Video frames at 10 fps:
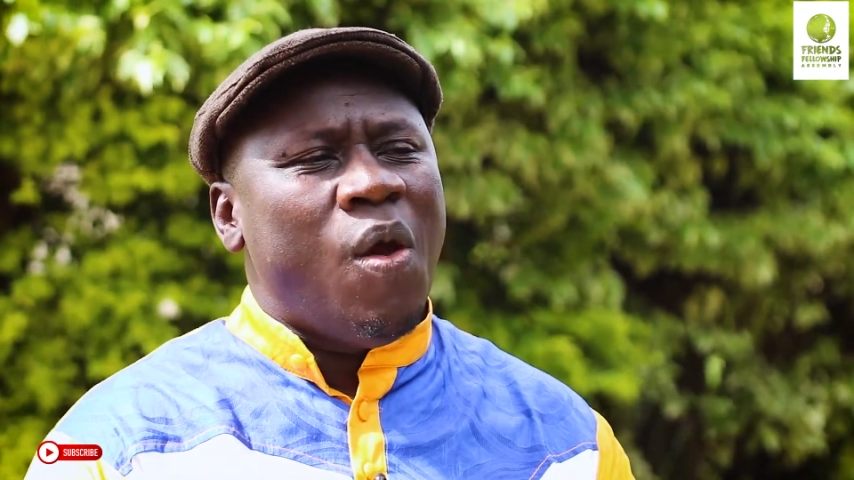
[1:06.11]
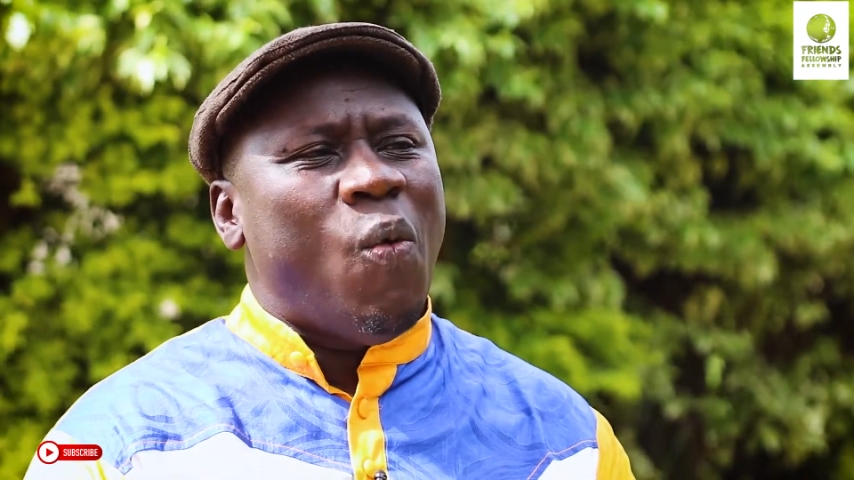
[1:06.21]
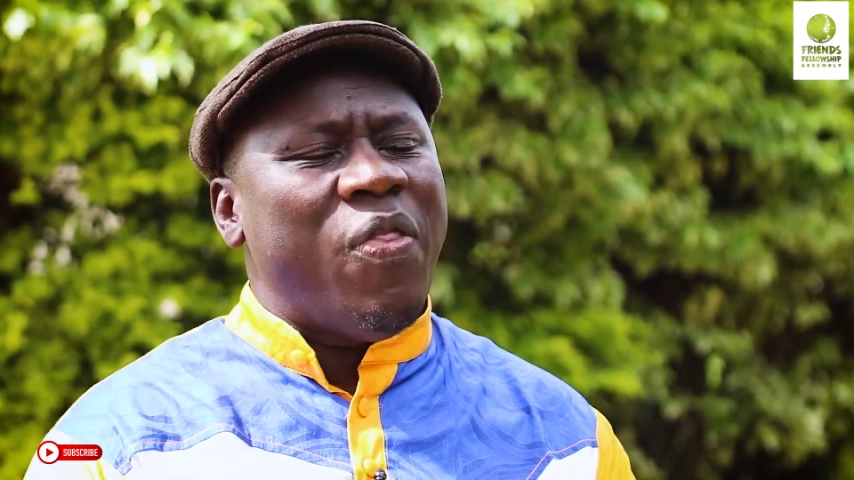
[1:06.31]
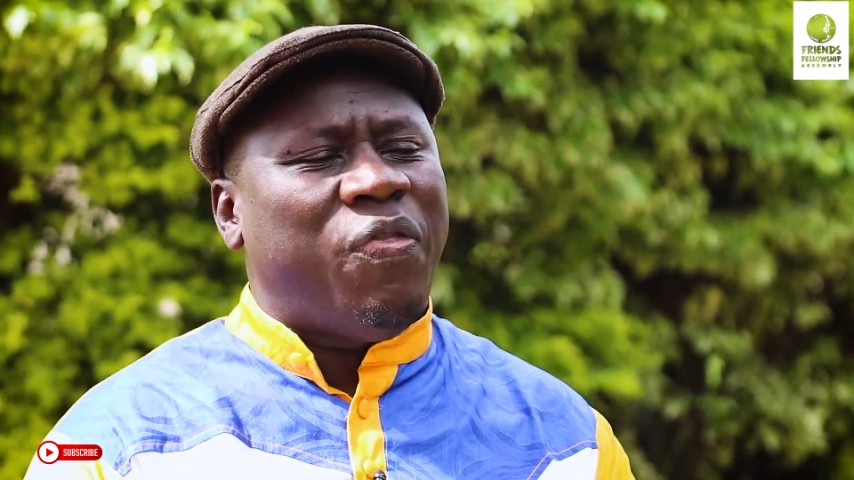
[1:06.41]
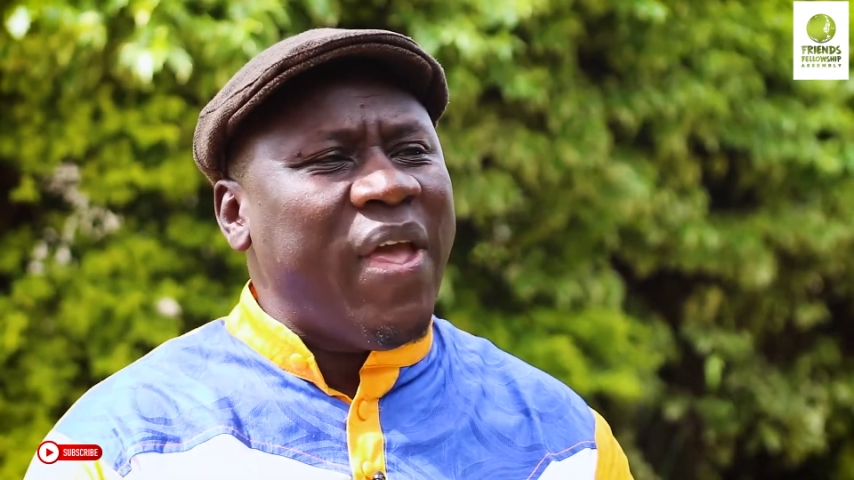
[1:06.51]

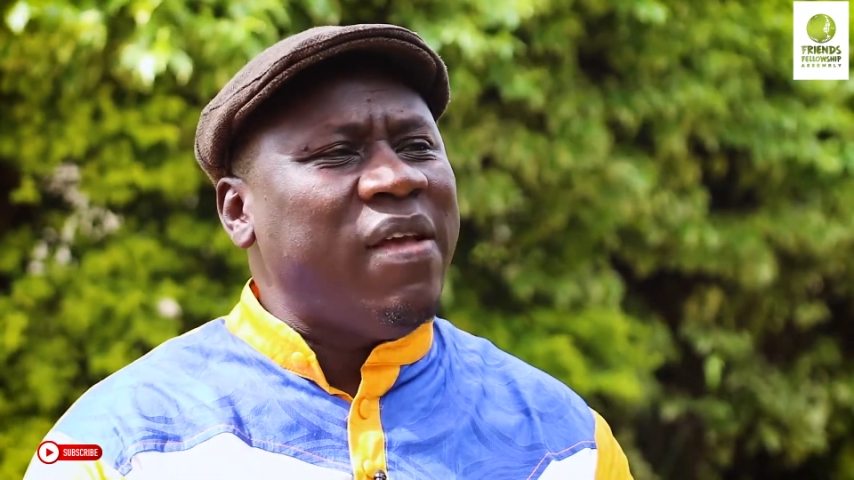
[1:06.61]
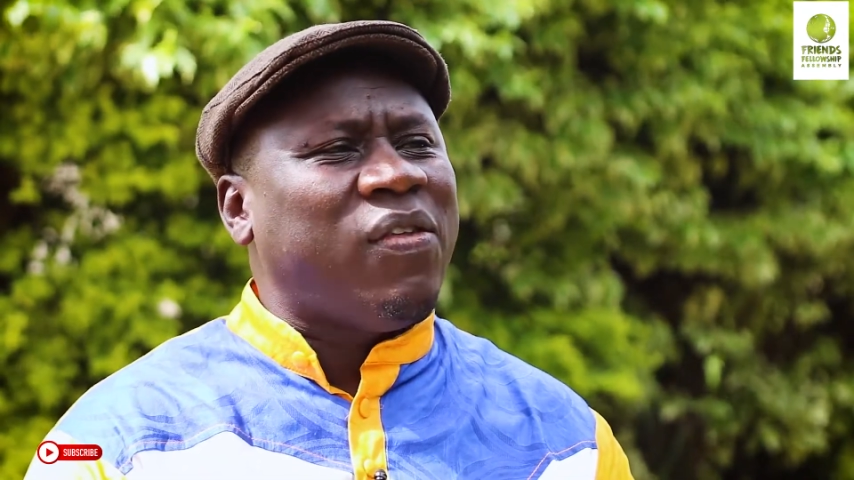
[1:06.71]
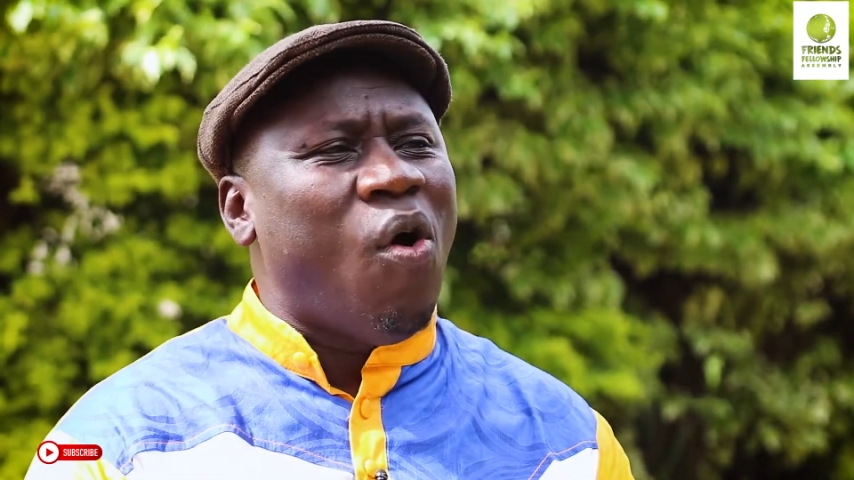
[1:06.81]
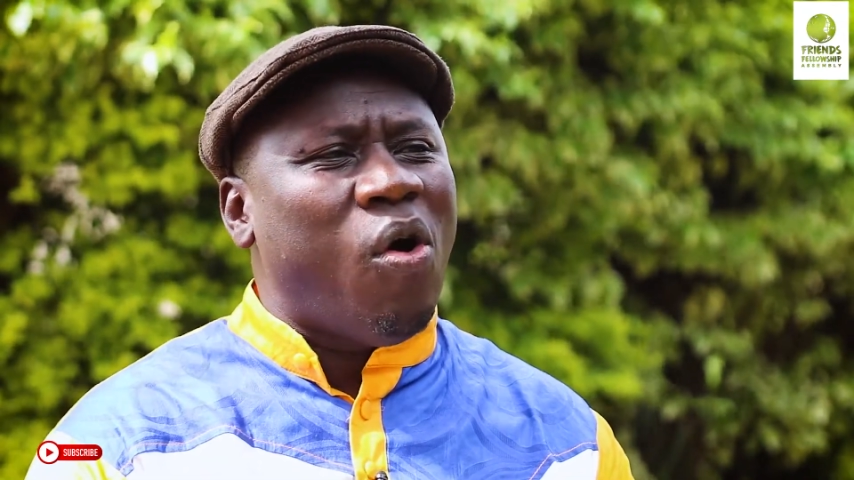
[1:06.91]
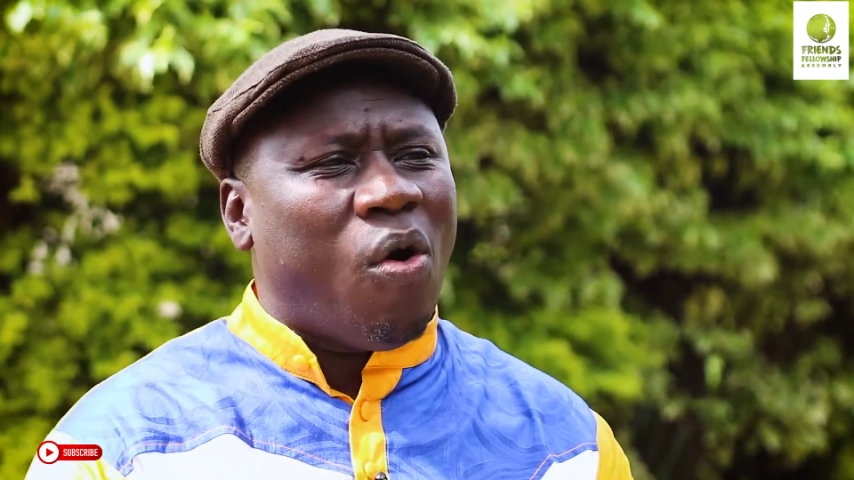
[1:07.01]
When
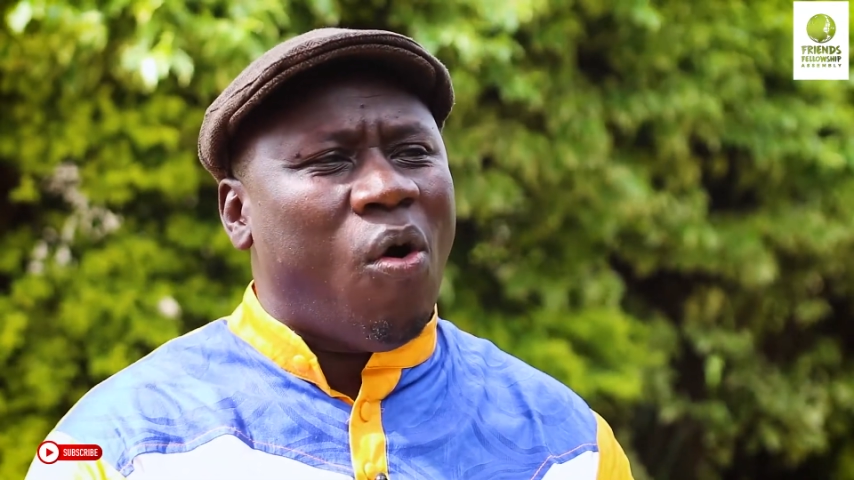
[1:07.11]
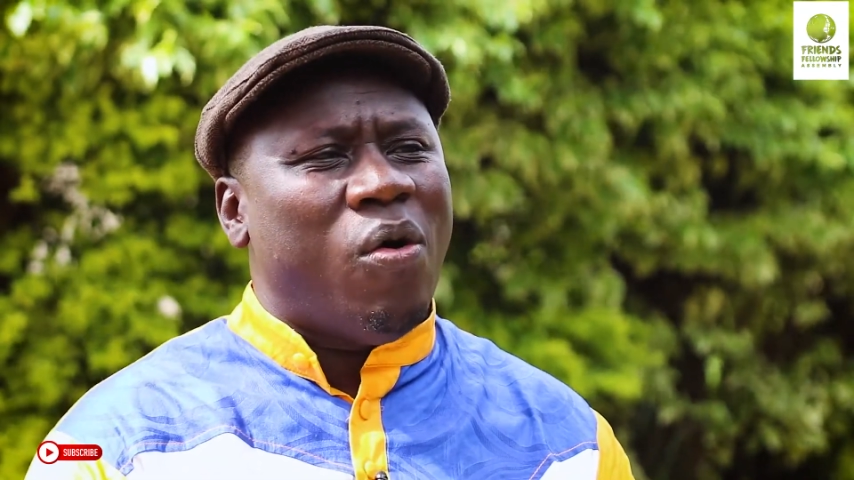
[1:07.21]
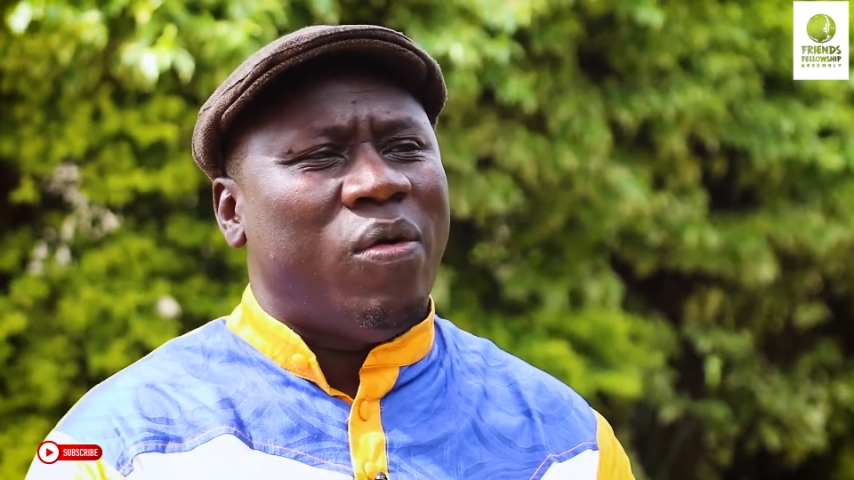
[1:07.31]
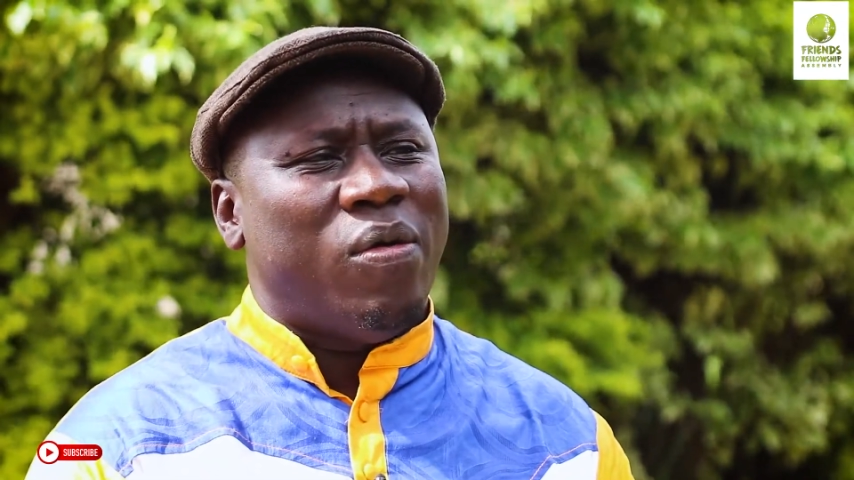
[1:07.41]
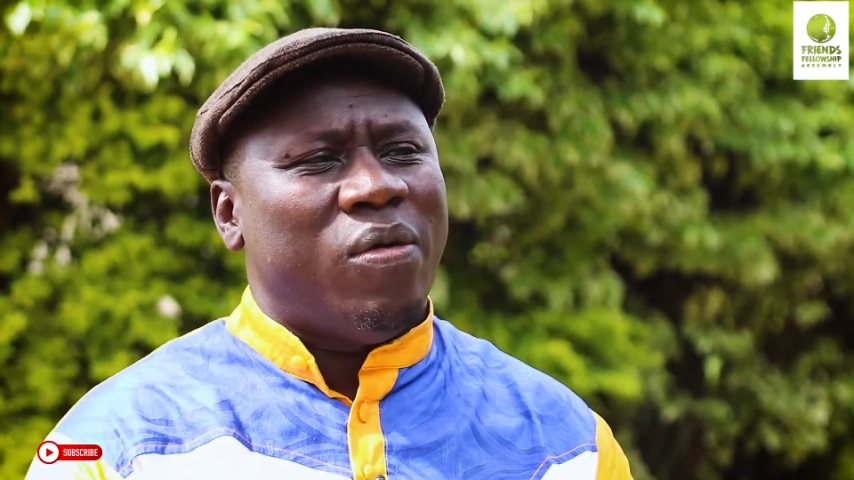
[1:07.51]
things go wrong,